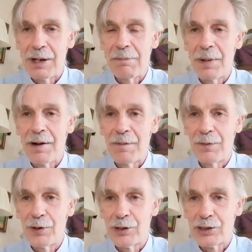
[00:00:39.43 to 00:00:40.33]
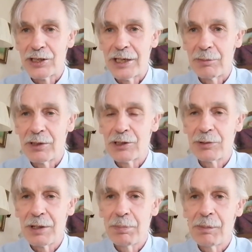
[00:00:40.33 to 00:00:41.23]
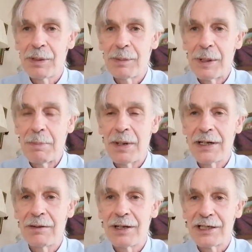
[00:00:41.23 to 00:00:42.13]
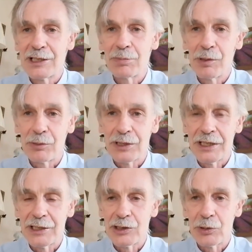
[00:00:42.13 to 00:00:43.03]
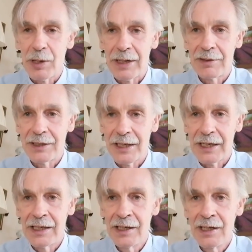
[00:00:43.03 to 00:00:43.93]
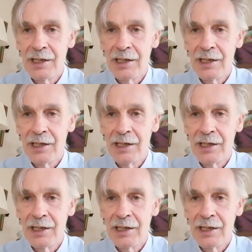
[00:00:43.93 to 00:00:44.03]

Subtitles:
my first sin, which there probably be many of these small sins throughout the day.